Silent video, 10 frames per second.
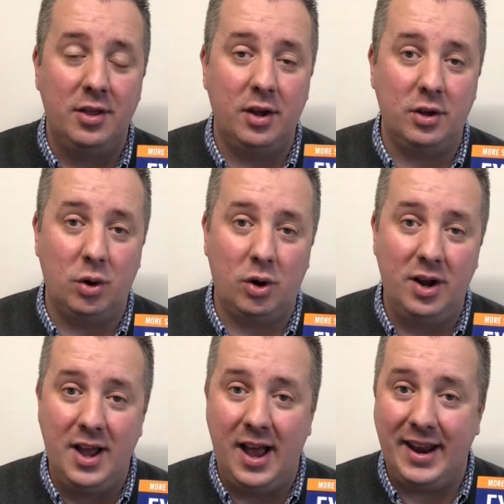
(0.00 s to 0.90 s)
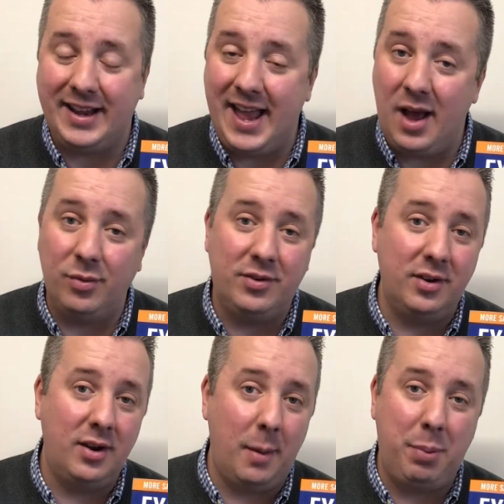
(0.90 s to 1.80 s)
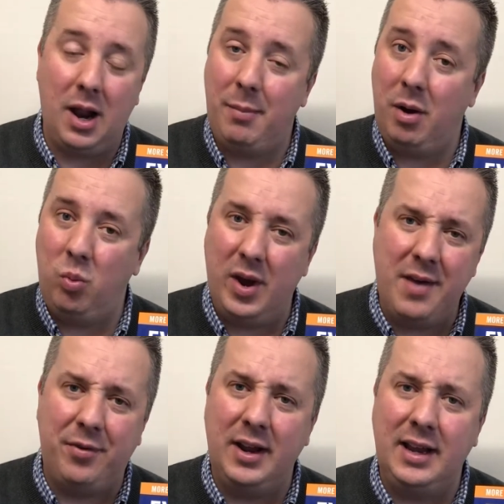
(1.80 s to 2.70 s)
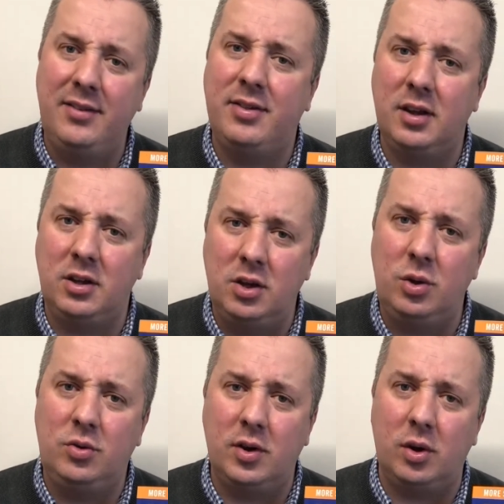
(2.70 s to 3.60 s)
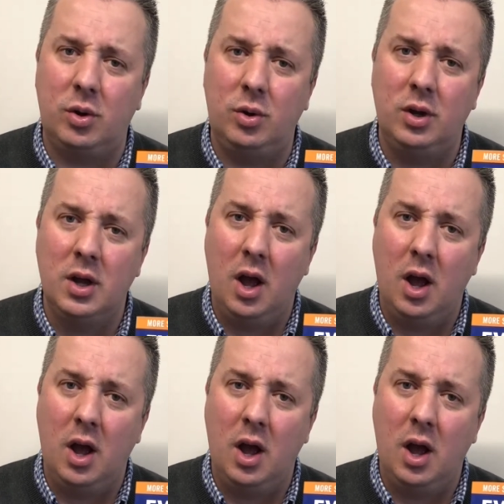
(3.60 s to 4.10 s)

that you're an accountant, a plumber, whatever it is that you do,